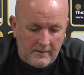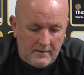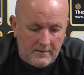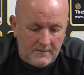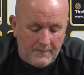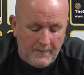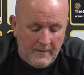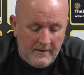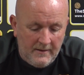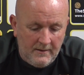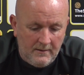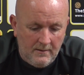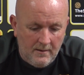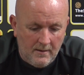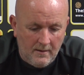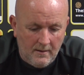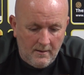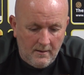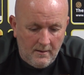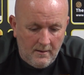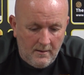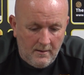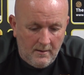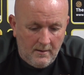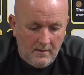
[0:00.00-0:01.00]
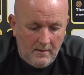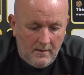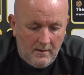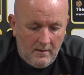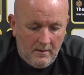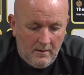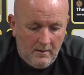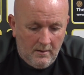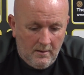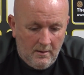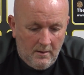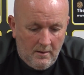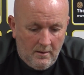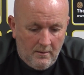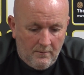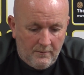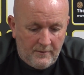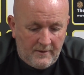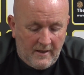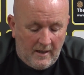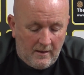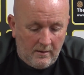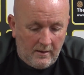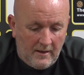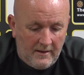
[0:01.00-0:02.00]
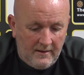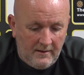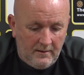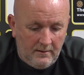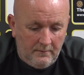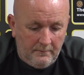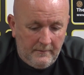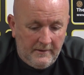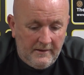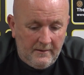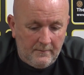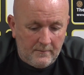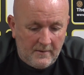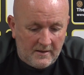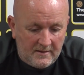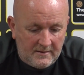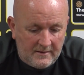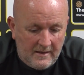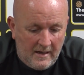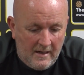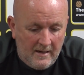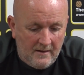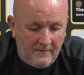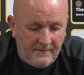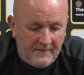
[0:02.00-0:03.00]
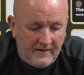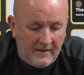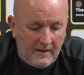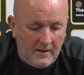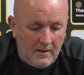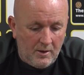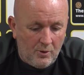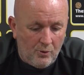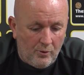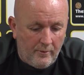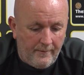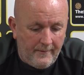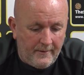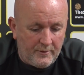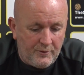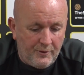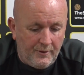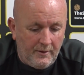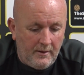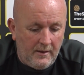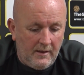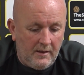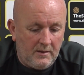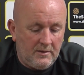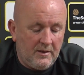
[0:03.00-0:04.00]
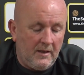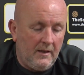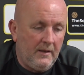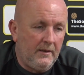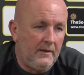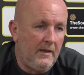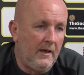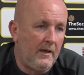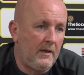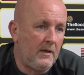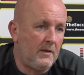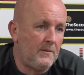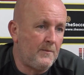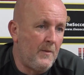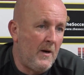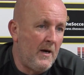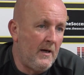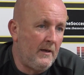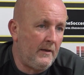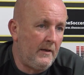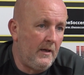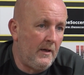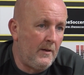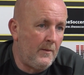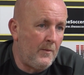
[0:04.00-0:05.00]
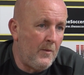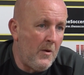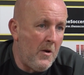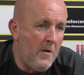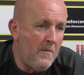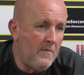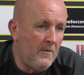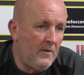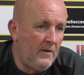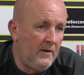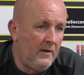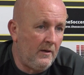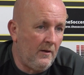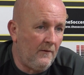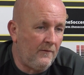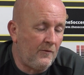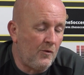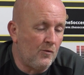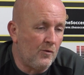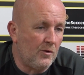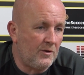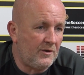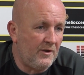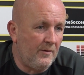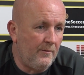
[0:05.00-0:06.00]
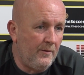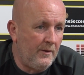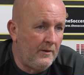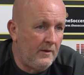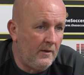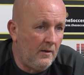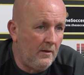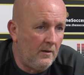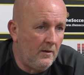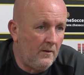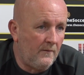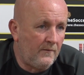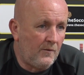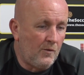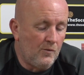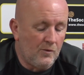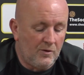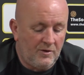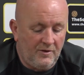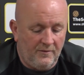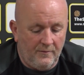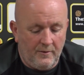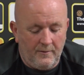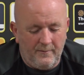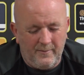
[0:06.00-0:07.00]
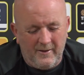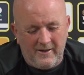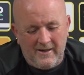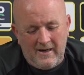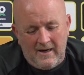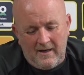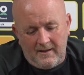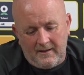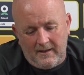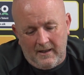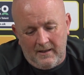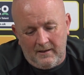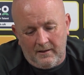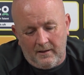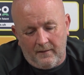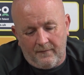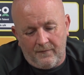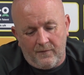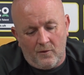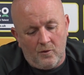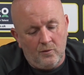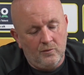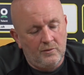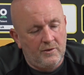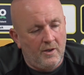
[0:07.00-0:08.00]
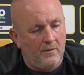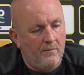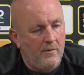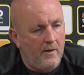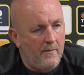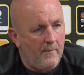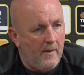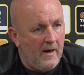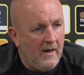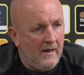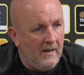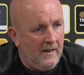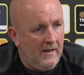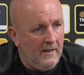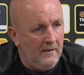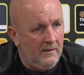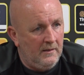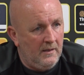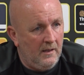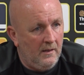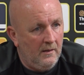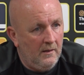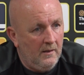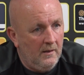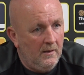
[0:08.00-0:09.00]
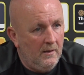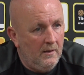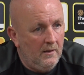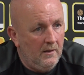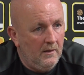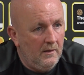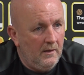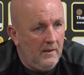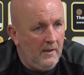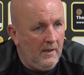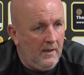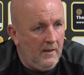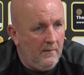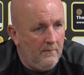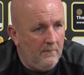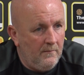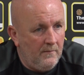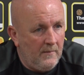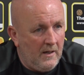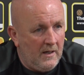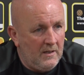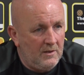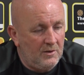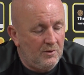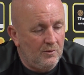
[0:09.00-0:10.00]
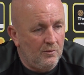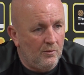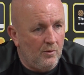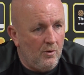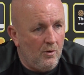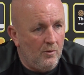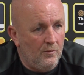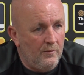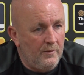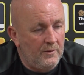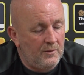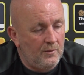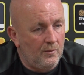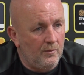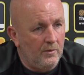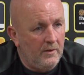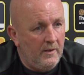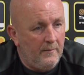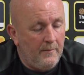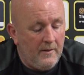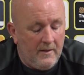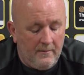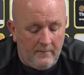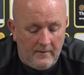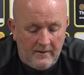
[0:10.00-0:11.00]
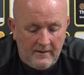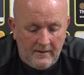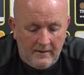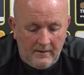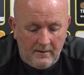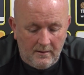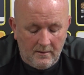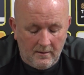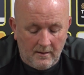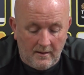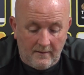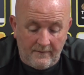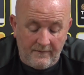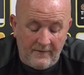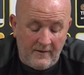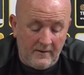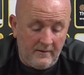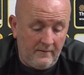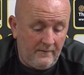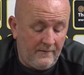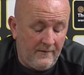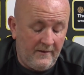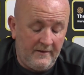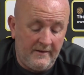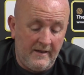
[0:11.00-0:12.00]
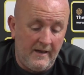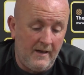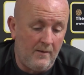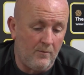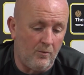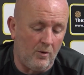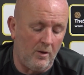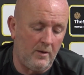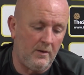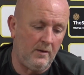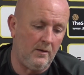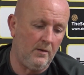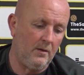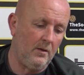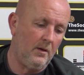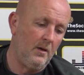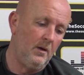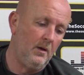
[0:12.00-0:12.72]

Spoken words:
it's been. Would I like me and my staff to get the opportunity to try and take us back to the Premier League? Of course I would, but that kind of falls out of my hand. That's not always going to be me. I think for day one,